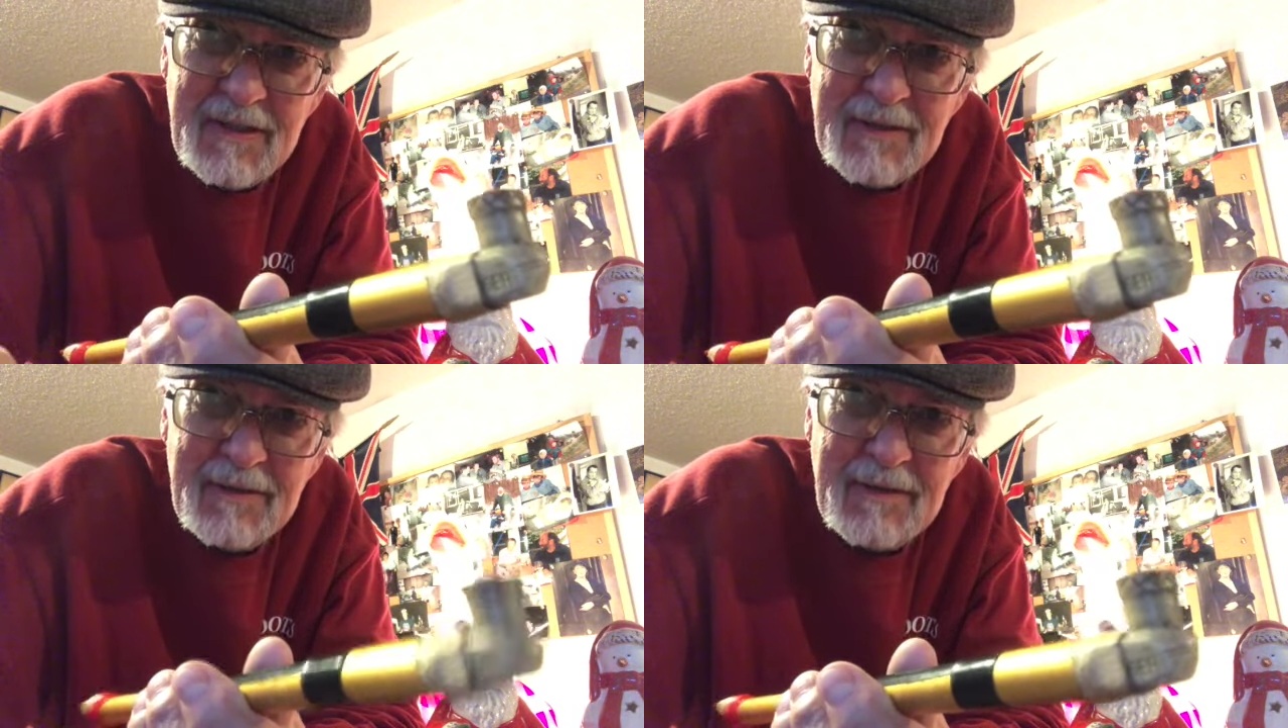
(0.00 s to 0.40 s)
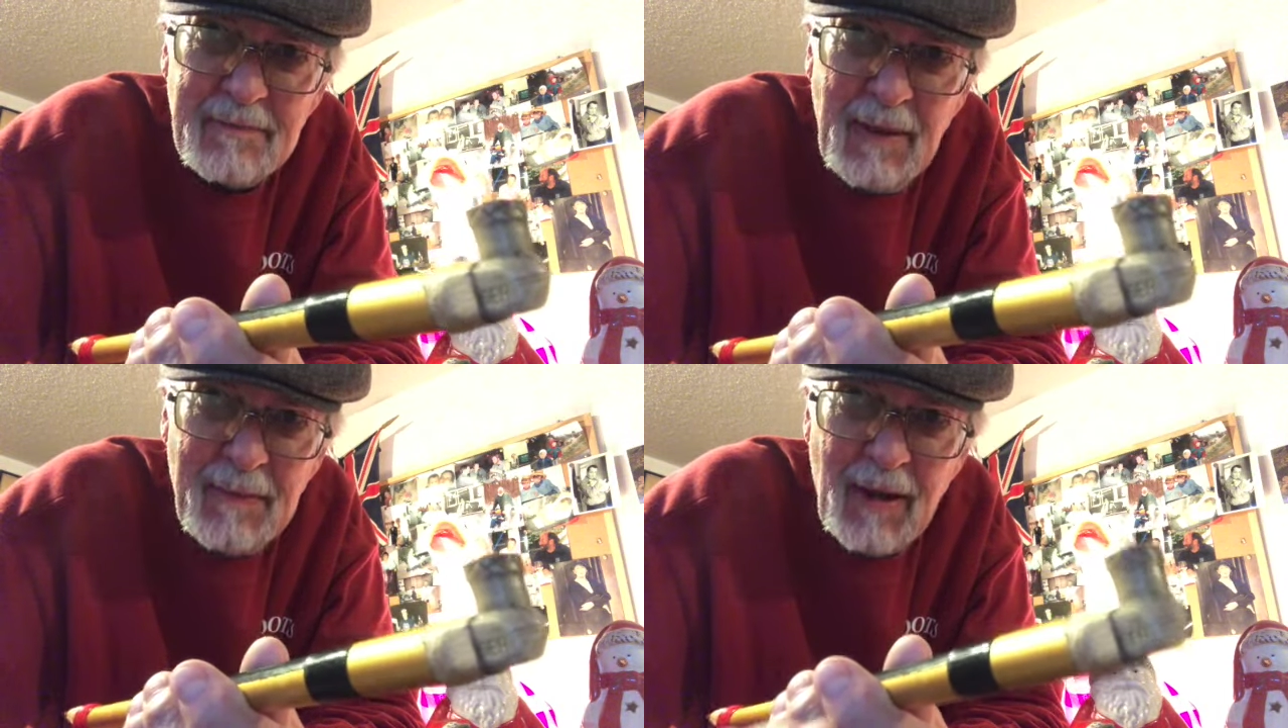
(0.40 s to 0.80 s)
you know, and
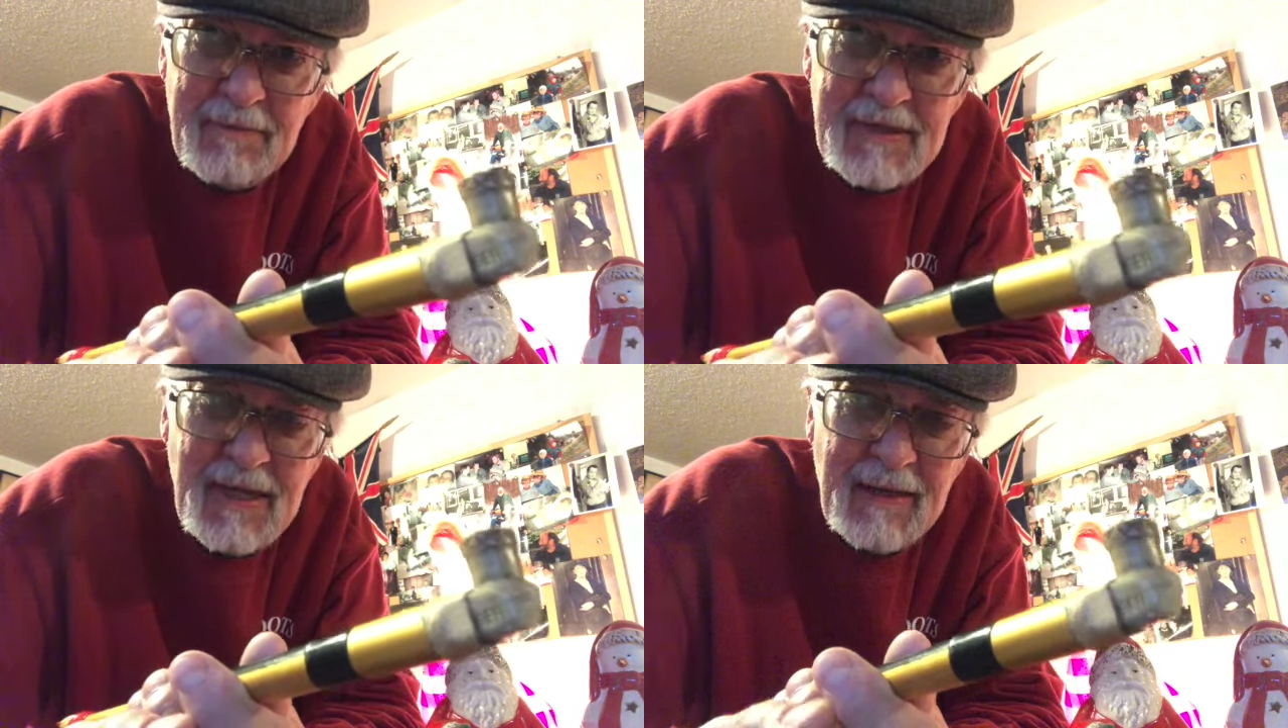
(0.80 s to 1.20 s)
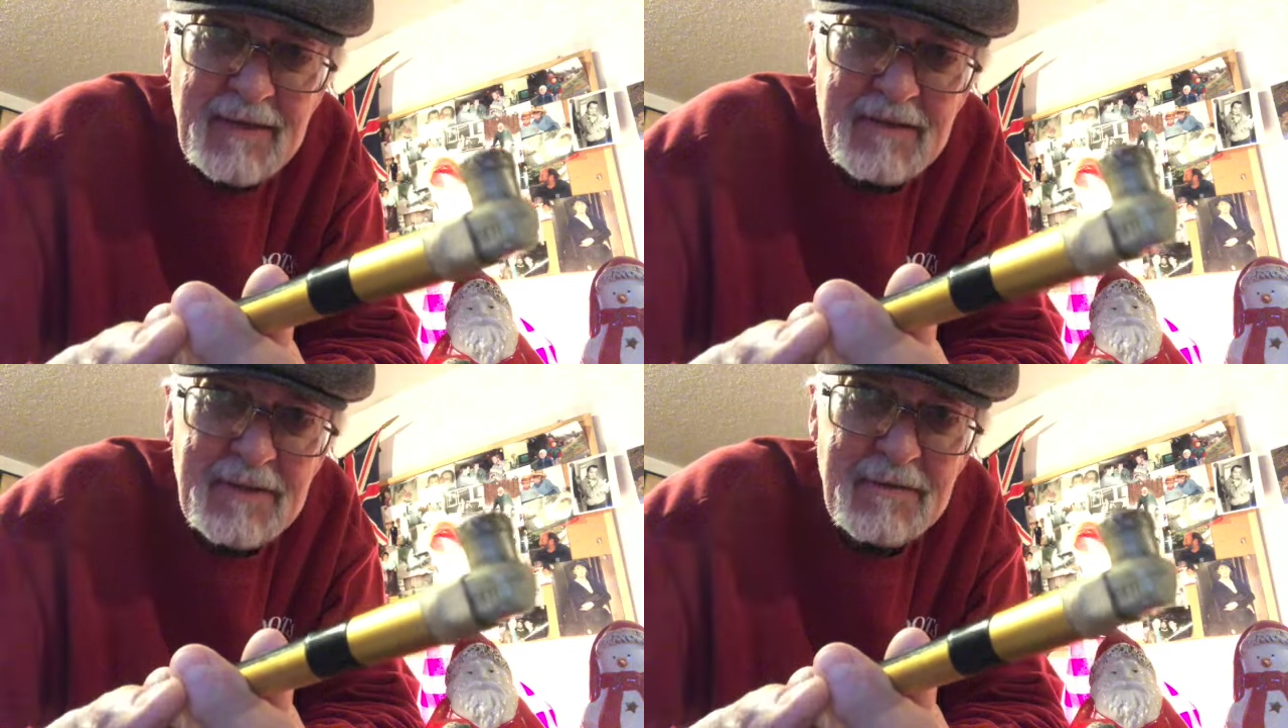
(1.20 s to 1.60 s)
the people I was
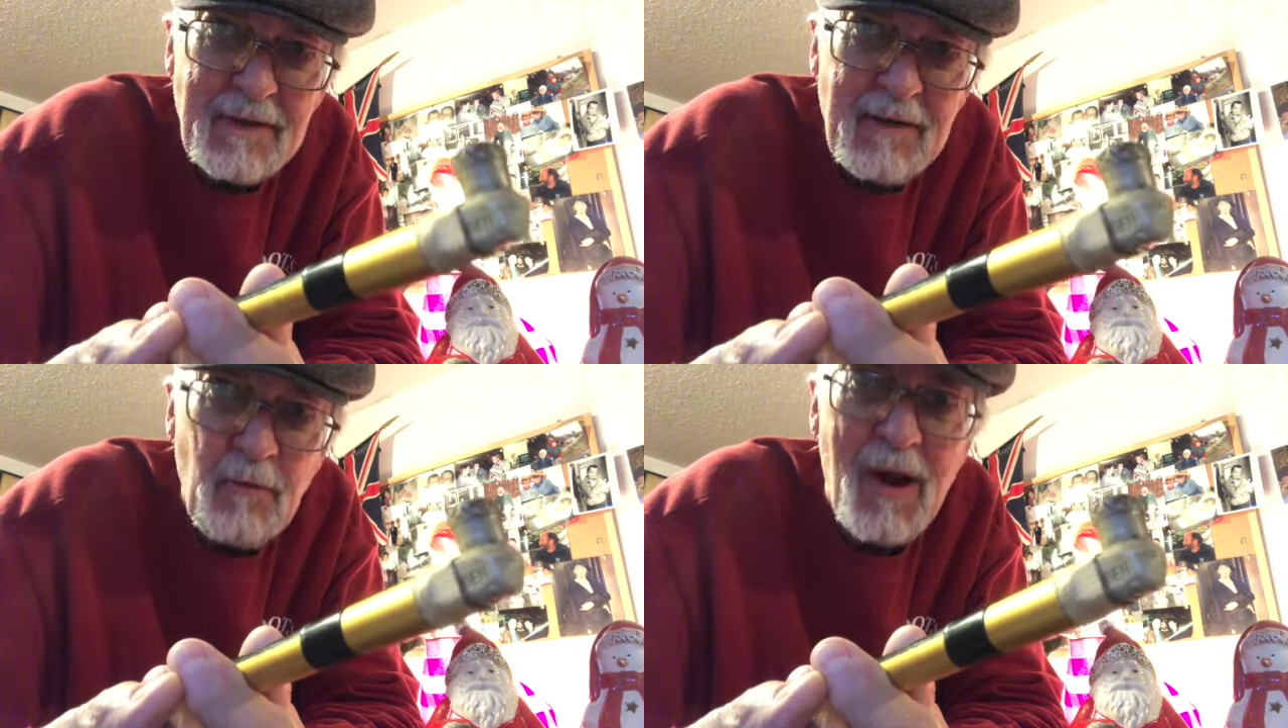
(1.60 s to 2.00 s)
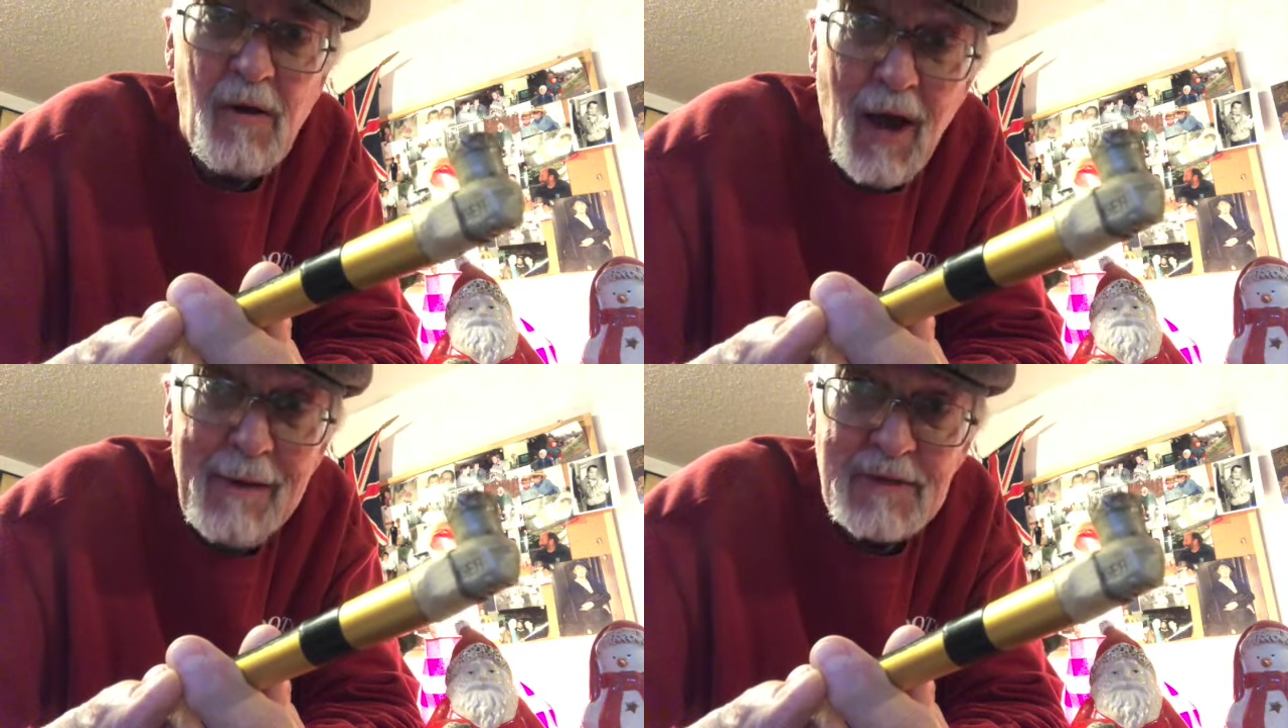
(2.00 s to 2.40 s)
selling to,
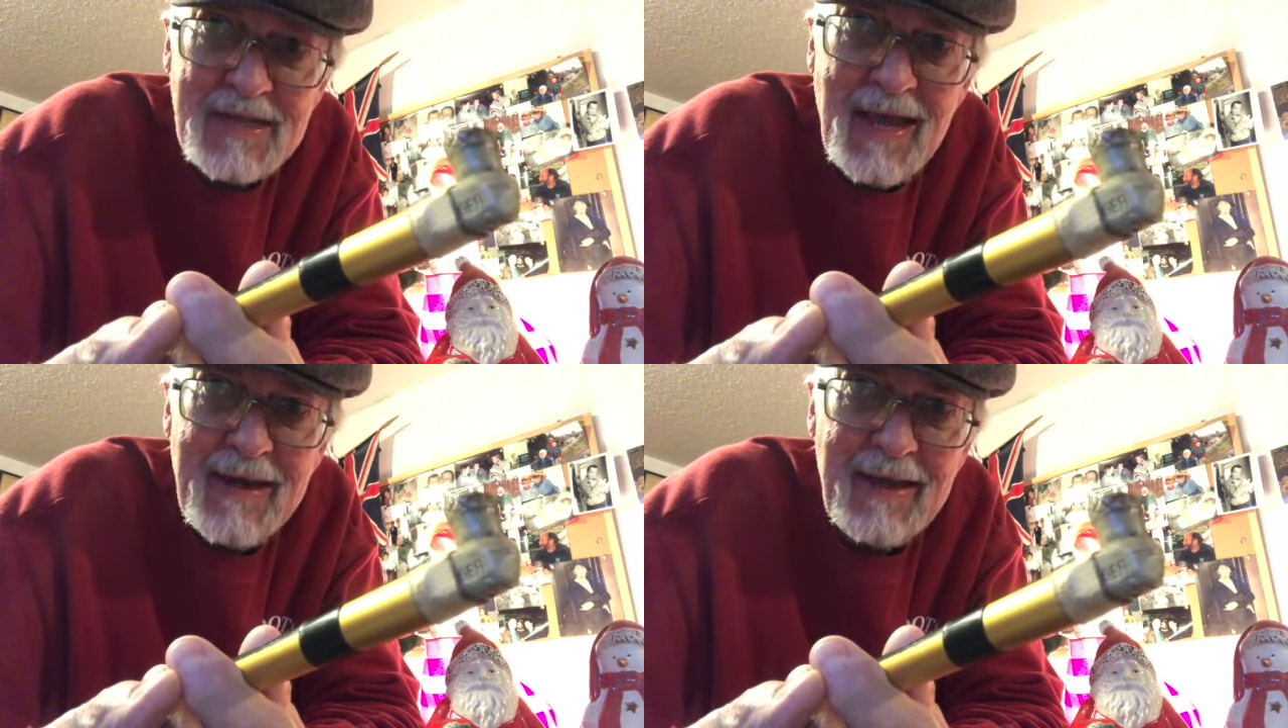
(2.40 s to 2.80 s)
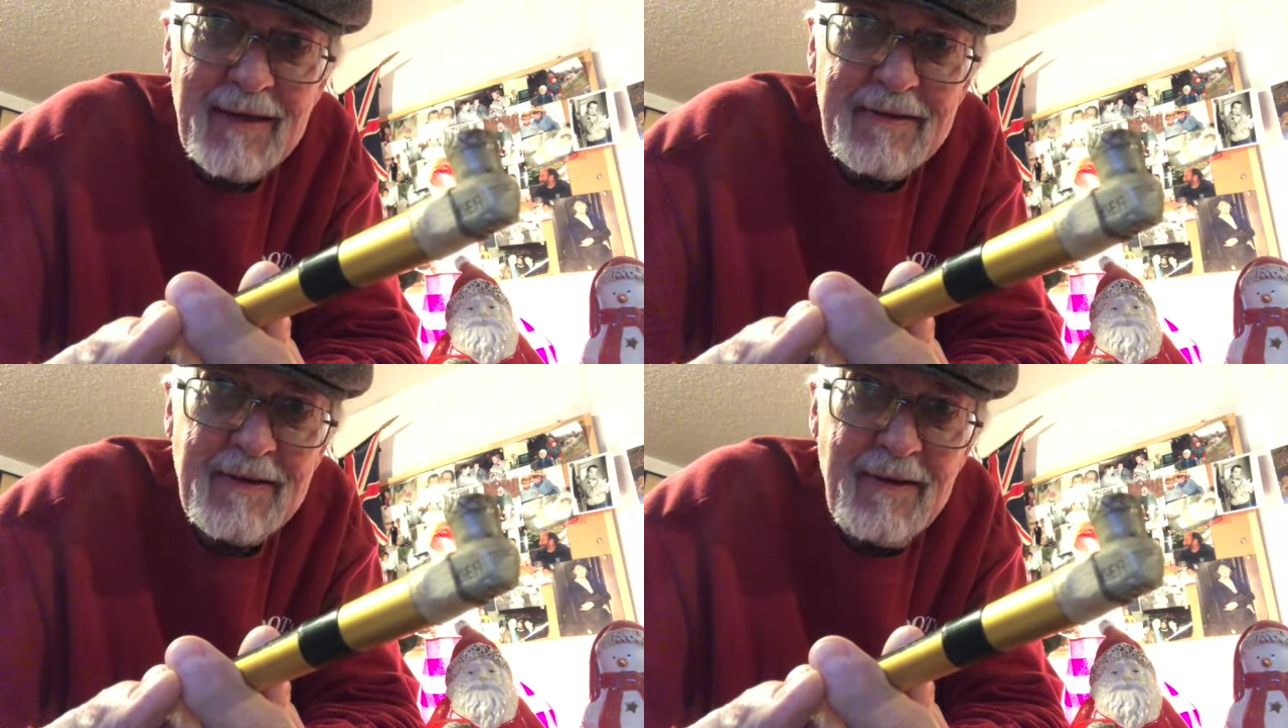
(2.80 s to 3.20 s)
where I was getting
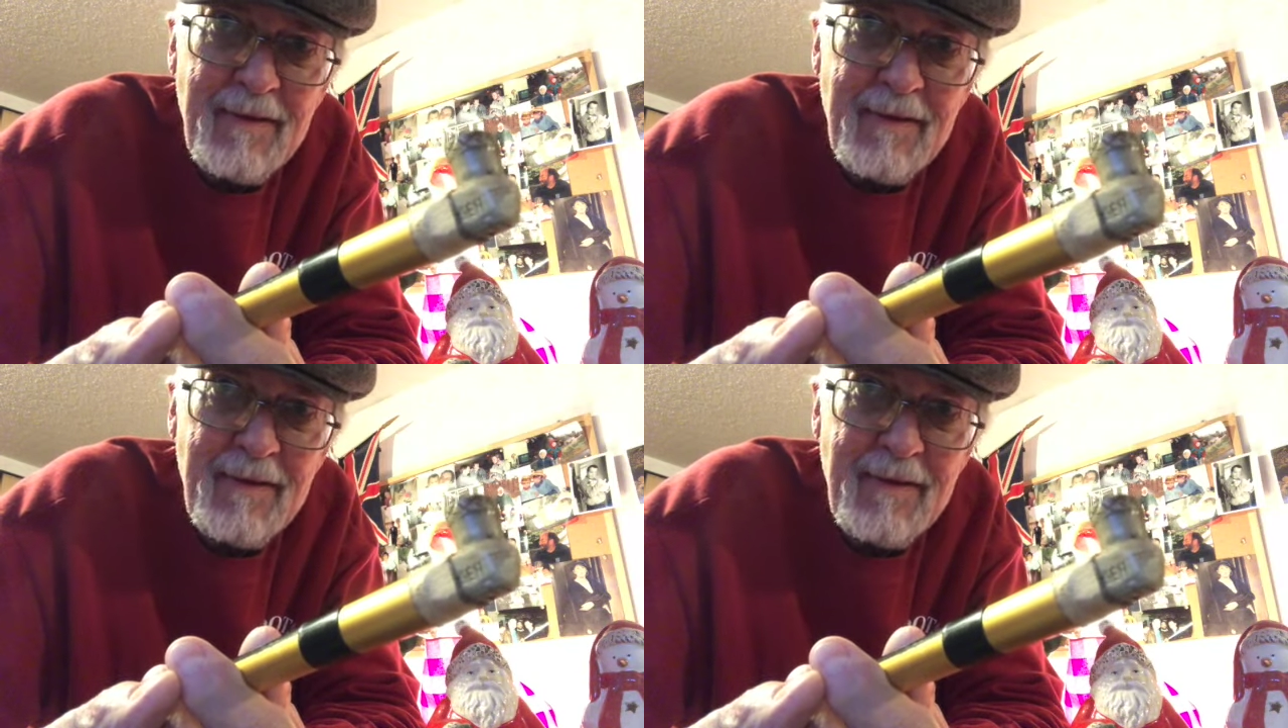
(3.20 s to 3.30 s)
it.